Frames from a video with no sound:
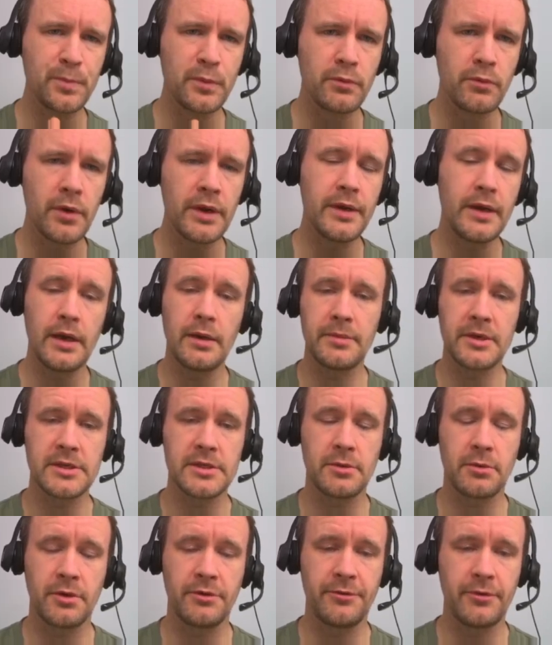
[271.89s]
right now, because
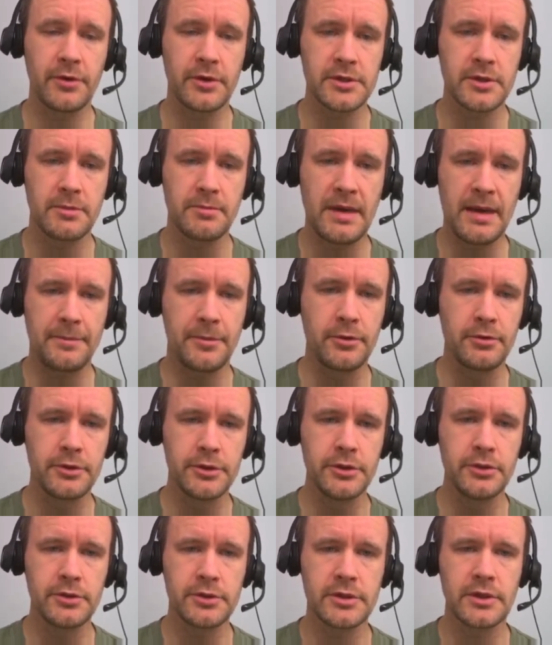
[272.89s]
I want to focus on map and
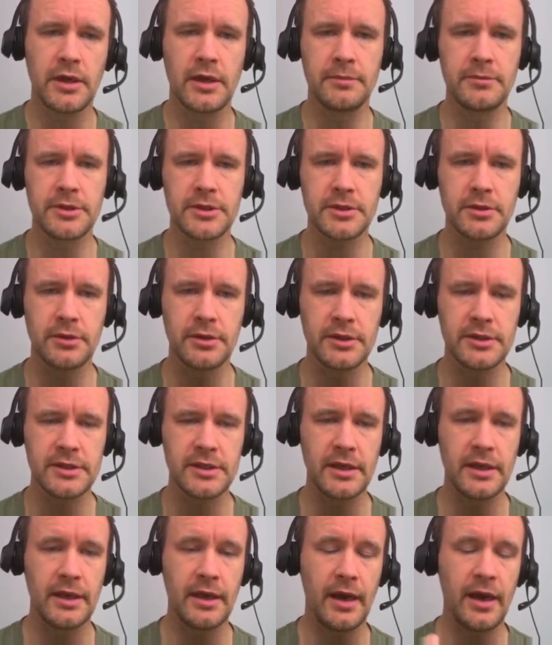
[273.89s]
reduce, I'm just going to
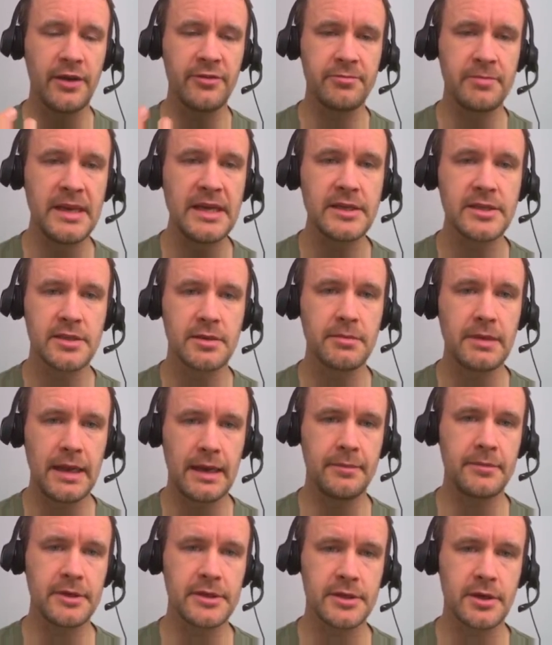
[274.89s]
say I've made some
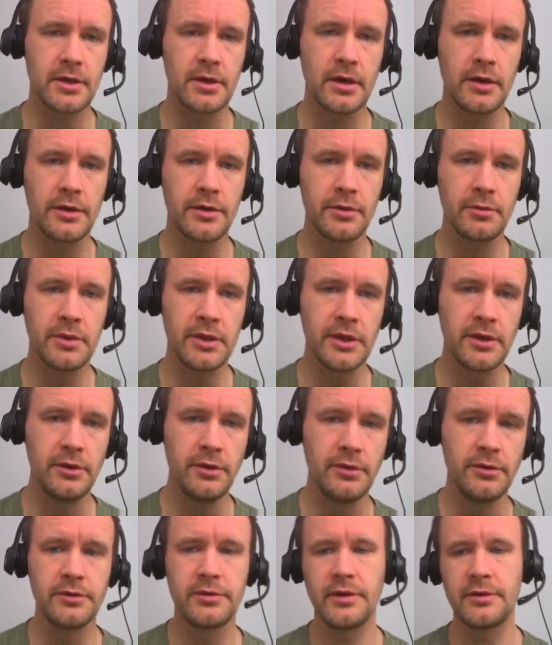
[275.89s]
lambdas earlier that we can use.